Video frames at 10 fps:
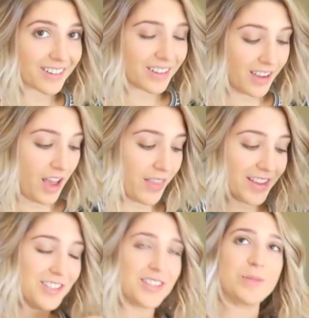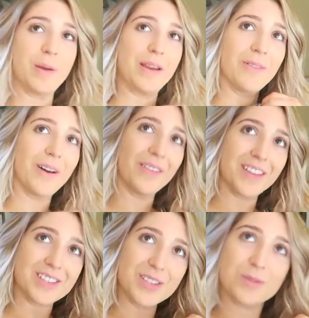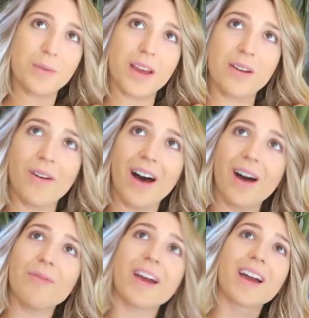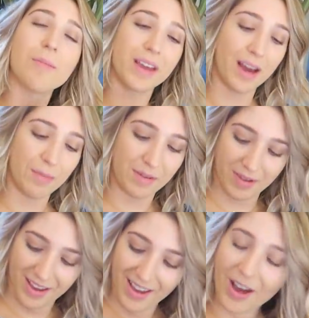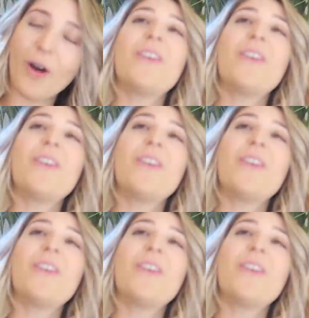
girl. This is Madewell and this is Madewell. Yeah, and your oh totes God, Madewell.